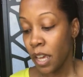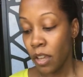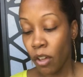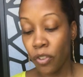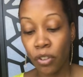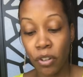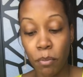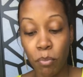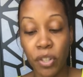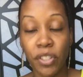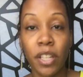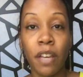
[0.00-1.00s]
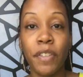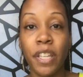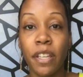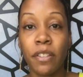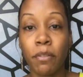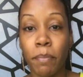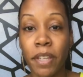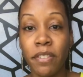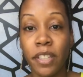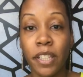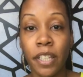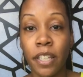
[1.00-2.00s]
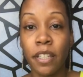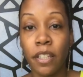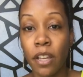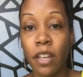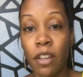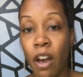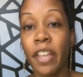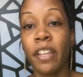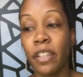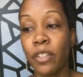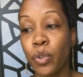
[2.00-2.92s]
Y'all starting to embrace love again. So basically, y'all healing.